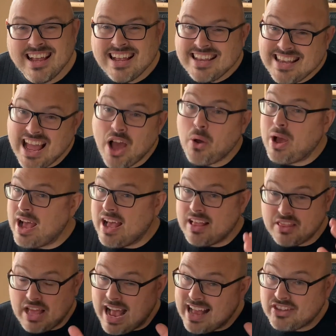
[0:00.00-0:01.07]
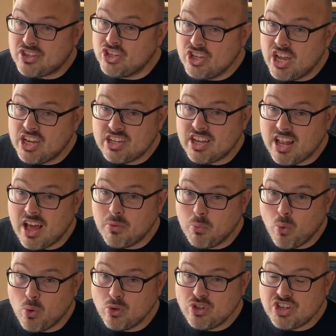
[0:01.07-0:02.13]
Now, as the nerd alarm
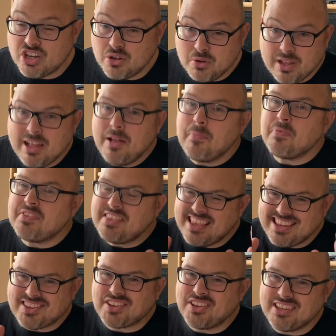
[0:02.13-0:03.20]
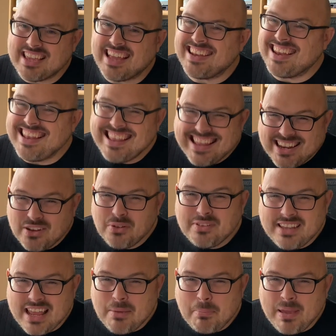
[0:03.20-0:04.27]
warned you, this could get a little
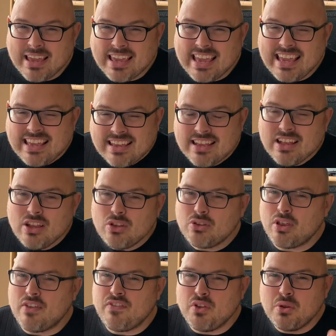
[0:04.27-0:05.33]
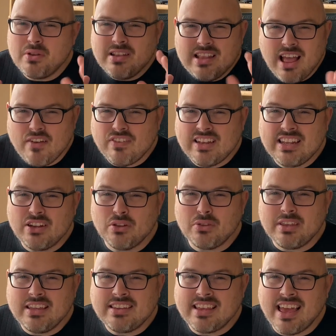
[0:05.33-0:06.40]
nitpicky, so if you love a little
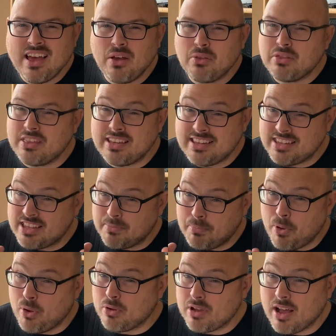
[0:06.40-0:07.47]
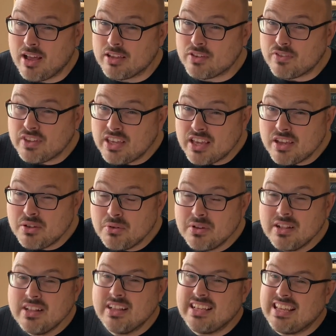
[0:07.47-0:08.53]
detail, this is the podcast for you.
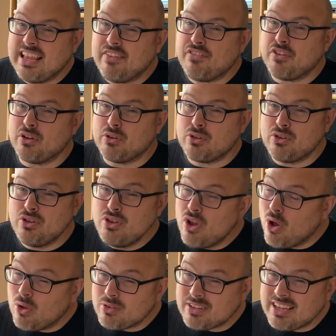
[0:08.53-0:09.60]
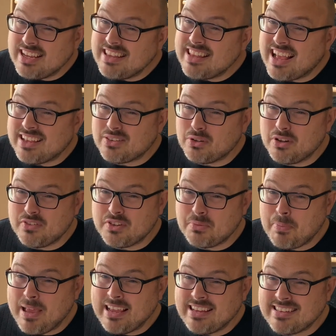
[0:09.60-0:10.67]
If you're not in that sort of
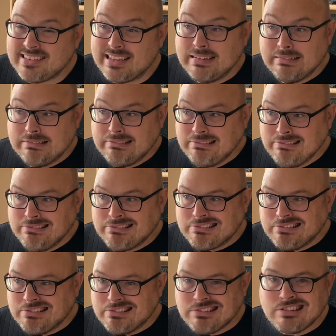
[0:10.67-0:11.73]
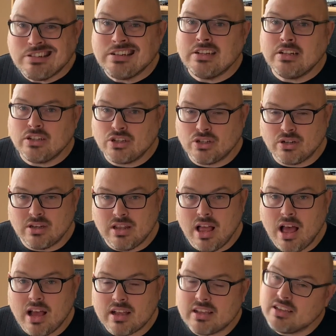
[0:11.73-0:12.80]
space, then oh gosh, good
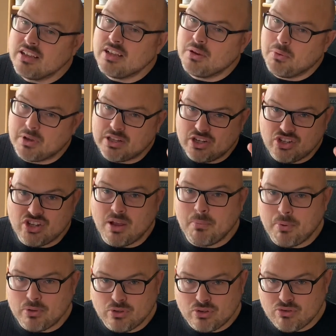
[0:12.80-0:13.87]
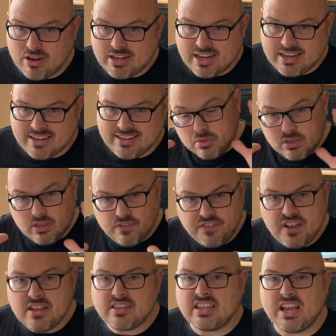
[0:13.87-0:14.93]
luck. We're going to jump on straight in. The
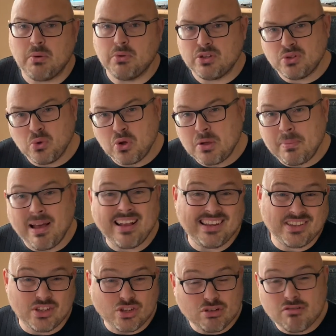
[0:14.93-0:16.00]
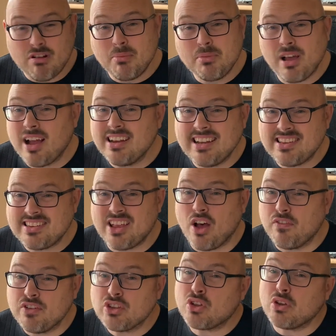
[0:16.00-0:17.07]
first thing I want to talk about is the Scrum Guide itself
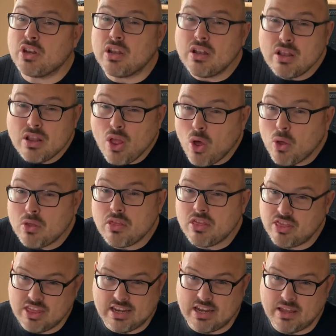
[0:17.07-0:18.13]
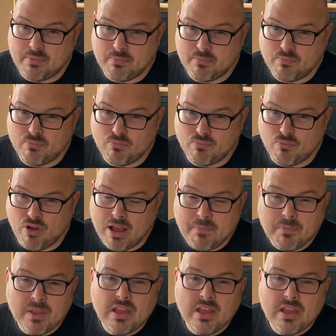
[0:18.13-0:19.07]
has got a lot thinner. Right?